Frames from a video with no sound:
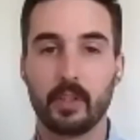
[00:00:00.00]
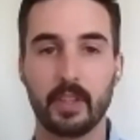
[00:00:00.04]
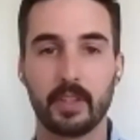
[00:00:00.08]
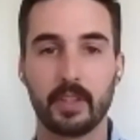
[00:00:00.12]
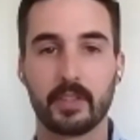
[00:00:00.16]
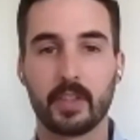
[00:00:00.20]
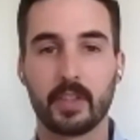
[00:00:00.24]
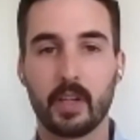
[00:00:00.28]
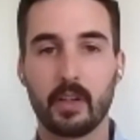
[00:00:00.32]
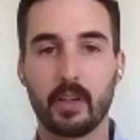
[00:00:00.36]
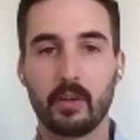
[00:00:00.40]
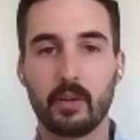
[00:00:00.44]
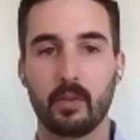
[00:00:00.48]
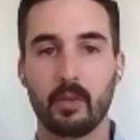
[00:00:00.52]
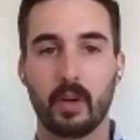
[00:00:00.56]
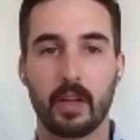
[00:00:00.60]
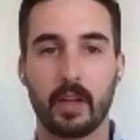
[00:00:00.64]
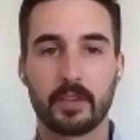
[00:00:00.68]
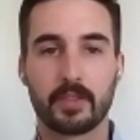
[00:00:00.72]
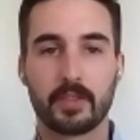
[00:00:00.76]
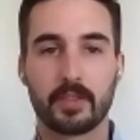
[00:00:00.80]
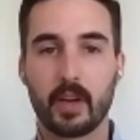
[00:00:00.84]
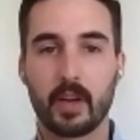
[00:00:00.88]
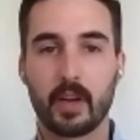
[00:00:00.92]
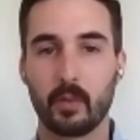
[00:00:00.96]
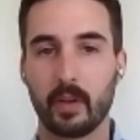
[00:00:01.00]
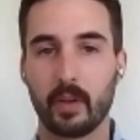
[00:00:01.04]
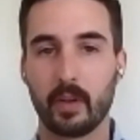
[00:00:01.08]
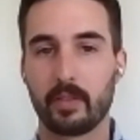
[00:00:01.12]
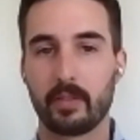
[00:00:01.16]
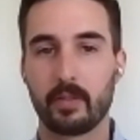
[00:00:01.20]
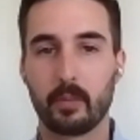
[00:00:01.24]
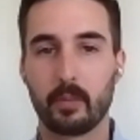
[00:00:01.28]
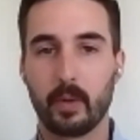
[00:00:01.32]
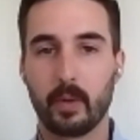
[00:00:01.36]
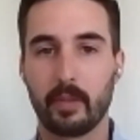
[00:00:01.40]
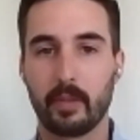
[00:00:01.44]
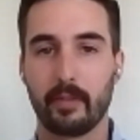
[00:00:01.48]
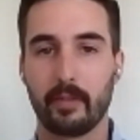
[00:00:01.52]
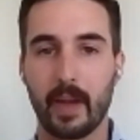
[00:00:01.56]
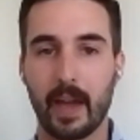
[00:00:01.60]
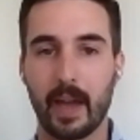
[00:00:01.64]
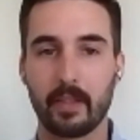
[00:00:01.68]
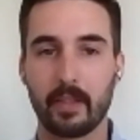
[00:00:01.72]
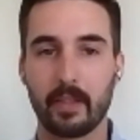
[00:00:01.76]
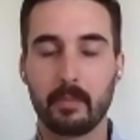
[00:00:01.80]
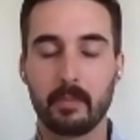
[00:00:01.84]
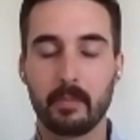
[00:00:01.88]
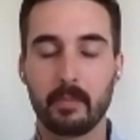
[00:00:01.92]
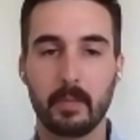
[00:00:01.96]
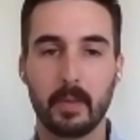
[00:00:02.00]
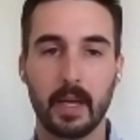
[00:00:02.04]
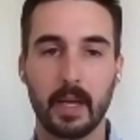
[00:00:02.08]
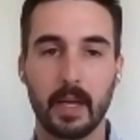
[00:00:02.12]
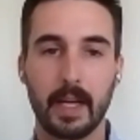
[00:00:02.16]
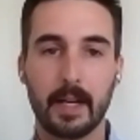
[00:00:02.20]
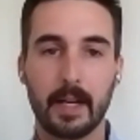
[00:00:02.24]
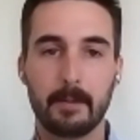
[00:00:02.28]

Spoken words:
So I'll start with Fathom.